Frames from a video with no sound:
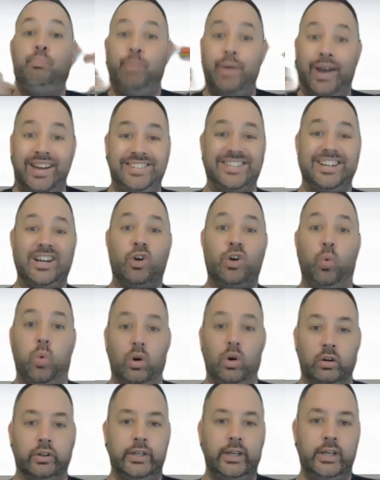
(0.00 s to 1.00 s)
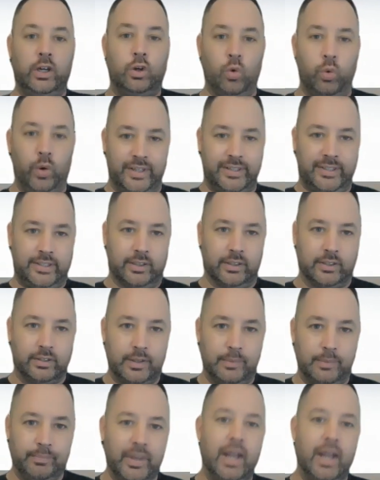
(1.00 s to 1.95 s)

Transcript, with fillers: better quality questions.